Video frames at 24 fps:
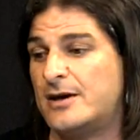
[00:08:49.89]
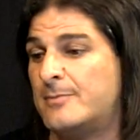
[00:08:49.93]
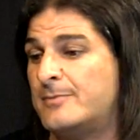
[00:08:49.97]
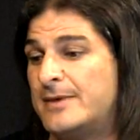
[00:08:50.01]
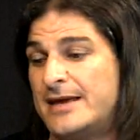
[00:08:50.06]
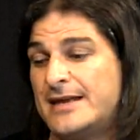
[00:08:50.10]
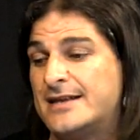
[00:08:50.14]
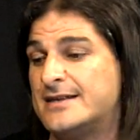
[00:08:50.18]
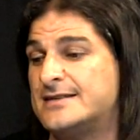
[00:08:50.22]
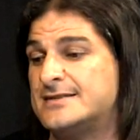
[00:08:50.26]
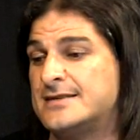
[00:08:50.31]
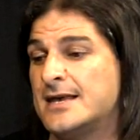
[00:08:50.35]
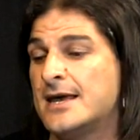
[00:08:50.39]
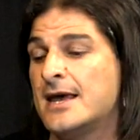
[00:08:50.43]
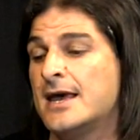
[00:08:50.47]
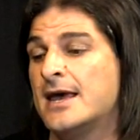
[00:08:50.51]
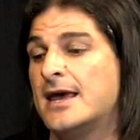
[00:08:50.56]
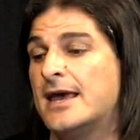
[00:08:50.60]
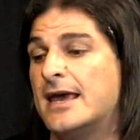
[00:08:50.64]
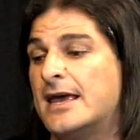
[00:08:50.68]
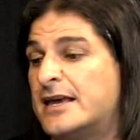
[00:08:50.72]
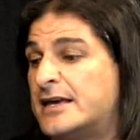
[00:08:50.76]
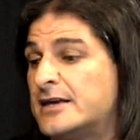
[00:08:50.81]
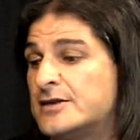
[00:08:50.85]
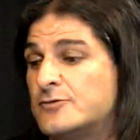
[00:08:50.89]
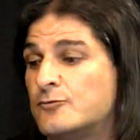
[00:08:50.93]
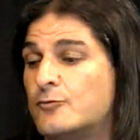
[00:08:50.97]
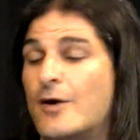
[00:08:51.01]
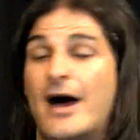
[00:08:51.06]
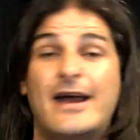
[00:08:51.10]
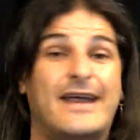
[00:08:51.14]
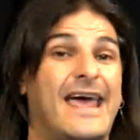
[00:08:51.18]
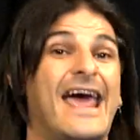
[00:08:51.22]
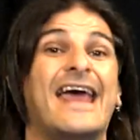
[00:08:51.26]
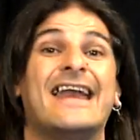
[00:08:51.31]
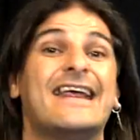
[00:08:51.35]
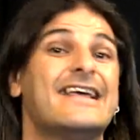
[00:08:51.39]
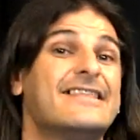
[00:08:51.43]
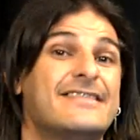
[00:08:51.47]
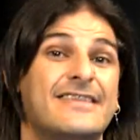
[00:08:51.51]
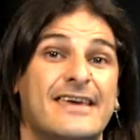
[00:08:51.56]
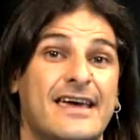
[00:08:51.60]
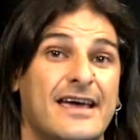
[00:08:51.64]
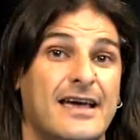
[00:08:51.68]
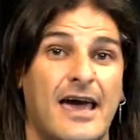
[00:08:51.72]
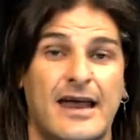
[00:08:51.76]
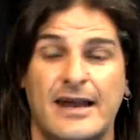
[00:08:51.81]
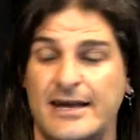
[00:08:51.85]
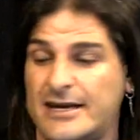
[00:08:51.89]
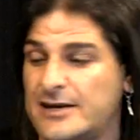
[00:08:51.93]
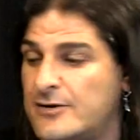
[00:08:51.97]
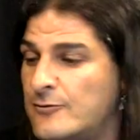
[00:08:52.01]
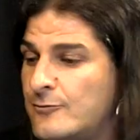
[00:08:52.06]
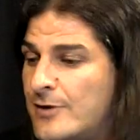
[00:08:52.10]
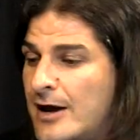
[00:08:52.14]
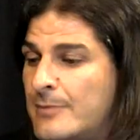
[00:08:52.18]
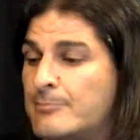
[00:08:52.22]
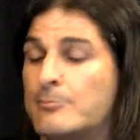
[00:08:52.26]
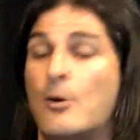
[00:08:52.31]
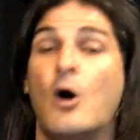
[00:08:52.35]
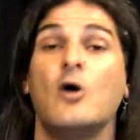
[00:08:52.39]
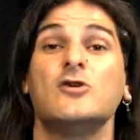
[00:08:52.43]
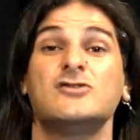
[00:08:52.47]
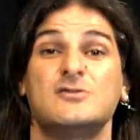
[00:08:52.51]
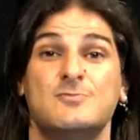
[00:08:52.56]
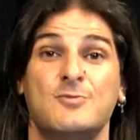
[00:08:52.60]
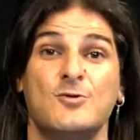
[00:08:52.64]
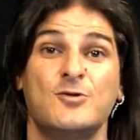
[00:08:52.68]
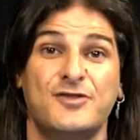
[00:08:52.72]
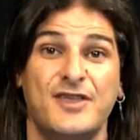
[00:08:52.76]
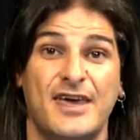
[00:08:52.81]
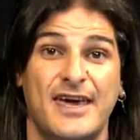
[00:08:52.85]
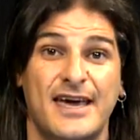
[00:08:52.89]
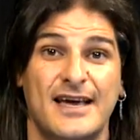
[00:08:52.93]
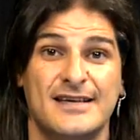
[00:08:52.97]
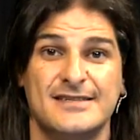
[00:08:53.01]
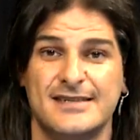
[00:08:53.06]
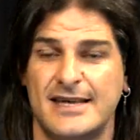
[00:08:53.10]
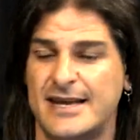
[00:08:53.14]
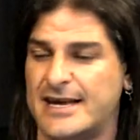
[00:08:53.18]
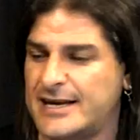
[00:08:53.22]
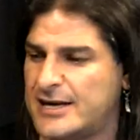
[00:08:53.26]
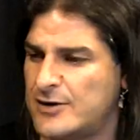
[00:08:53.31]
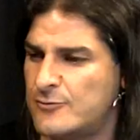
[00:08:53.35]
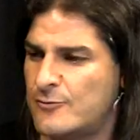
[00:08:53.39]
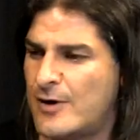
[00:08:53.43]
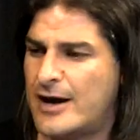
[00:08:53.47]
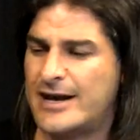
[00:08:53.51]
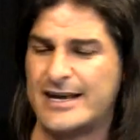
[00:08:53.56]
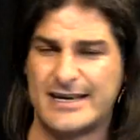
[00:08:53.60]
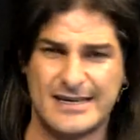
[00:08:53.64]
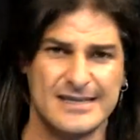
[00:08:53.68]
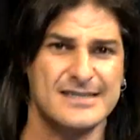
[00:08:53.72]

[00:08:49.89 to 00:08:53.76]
It means it can run anything, and it can run multiple things, and it can run it